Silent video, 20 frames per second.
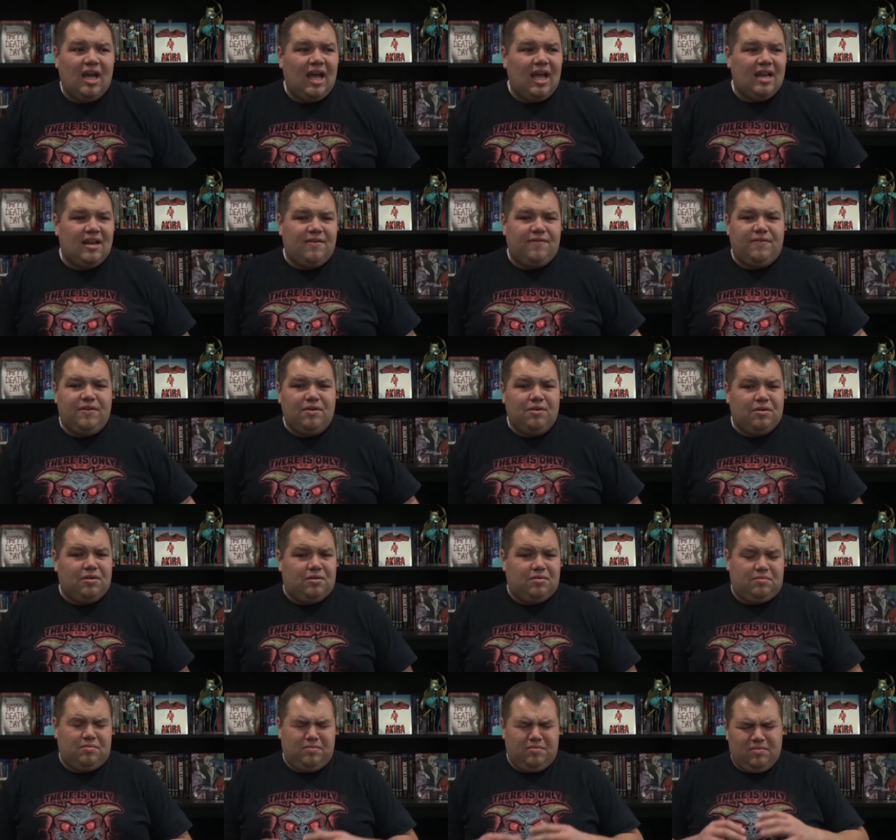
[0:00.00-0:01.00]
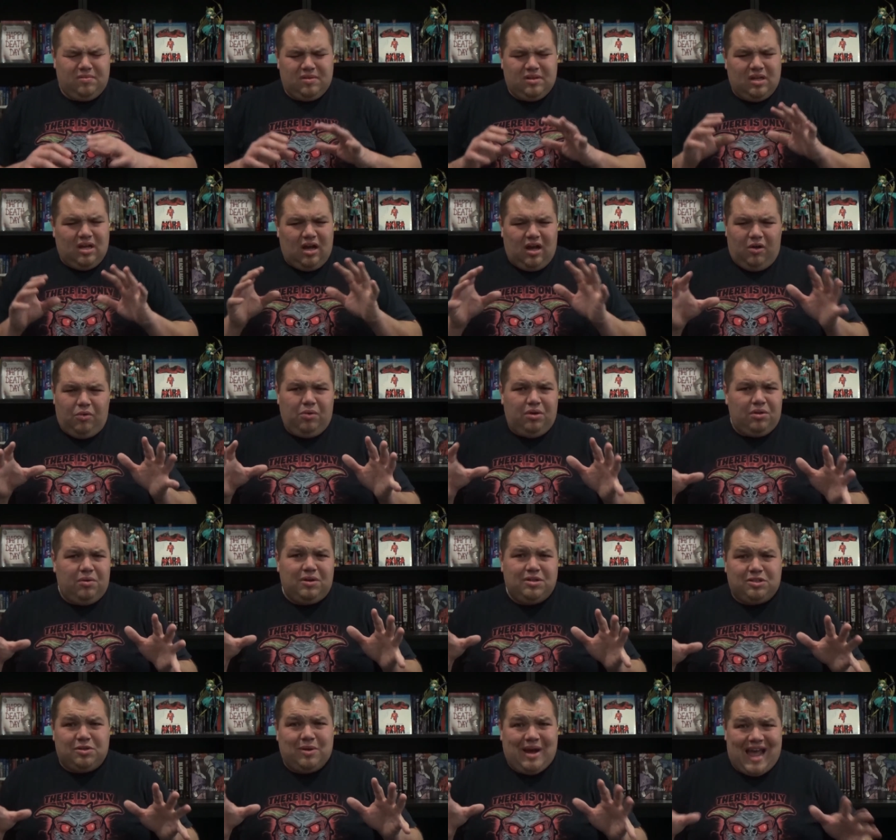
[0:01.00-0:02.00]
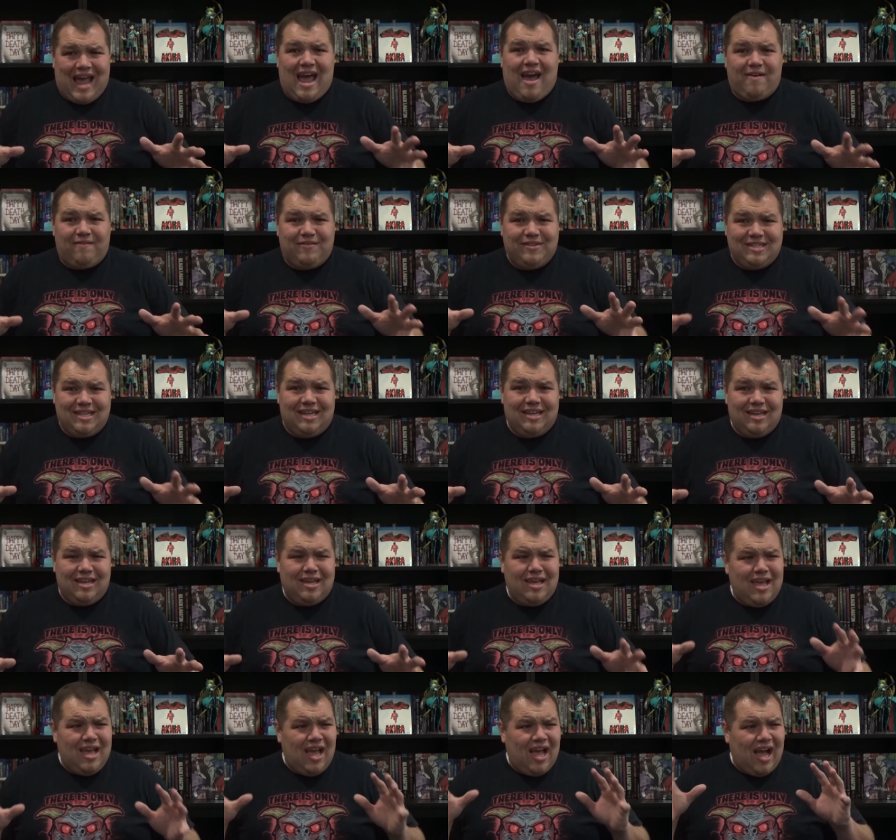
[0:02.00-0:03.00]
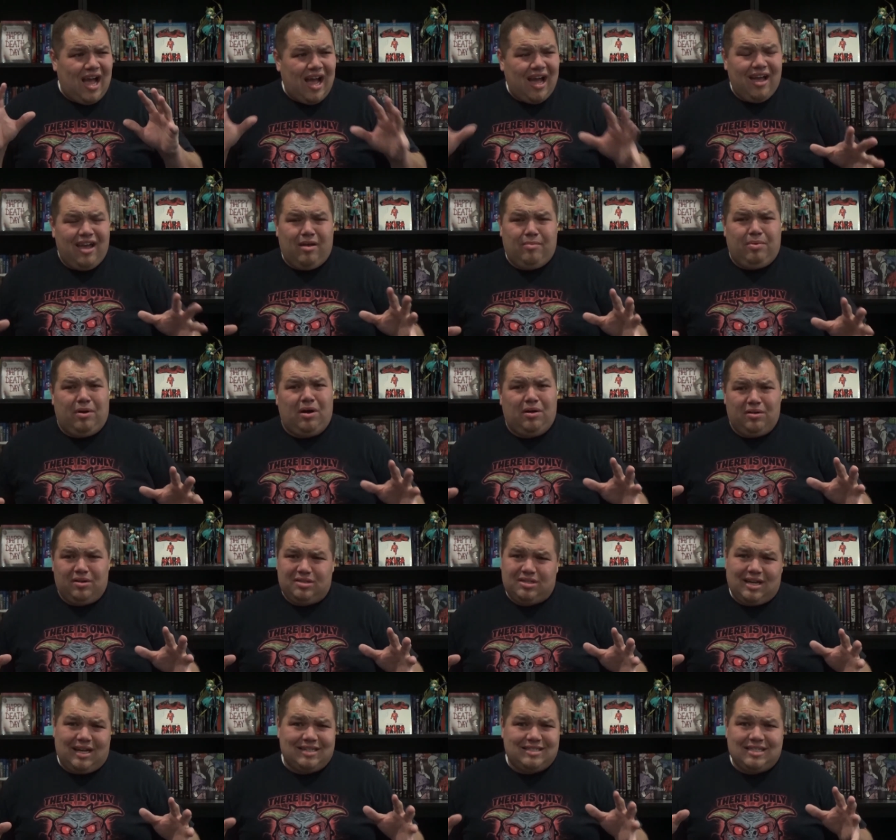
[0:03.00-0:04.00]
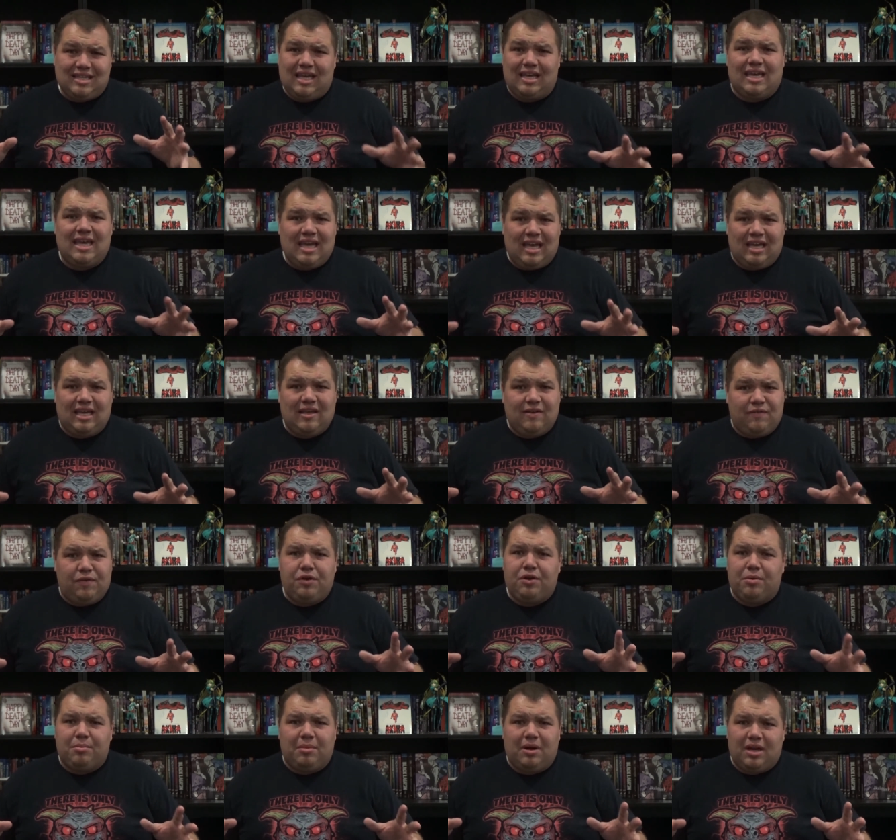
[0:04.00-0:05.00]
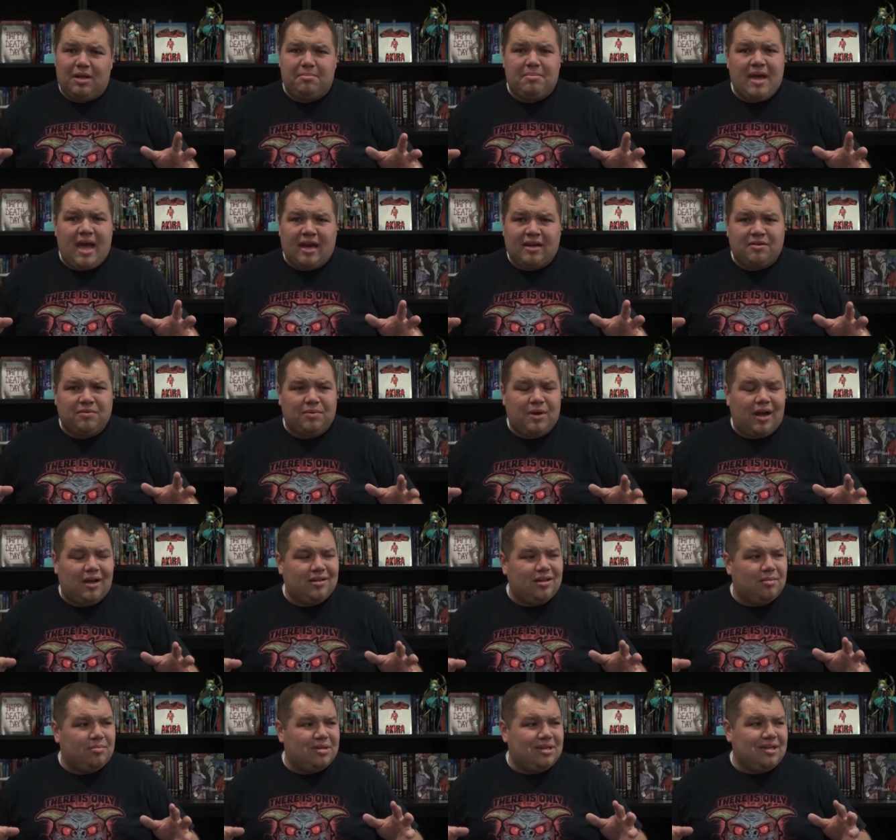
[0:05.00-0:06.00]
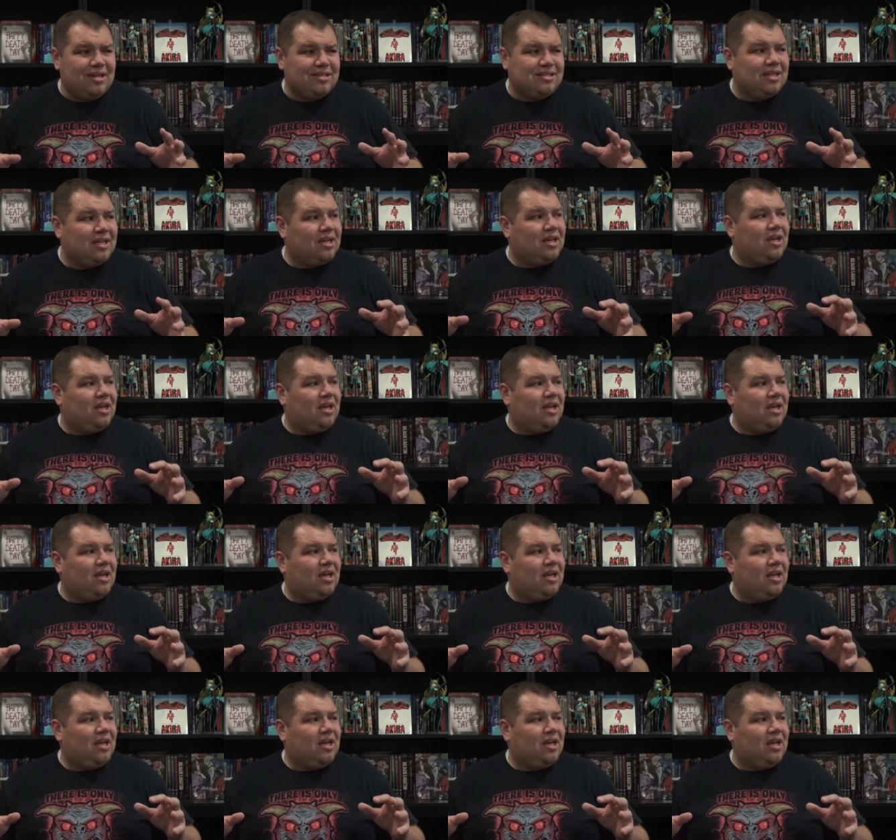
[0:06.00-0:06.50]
And if you're one of the ones who have seen it, I apologize that I can't give you your money back directly because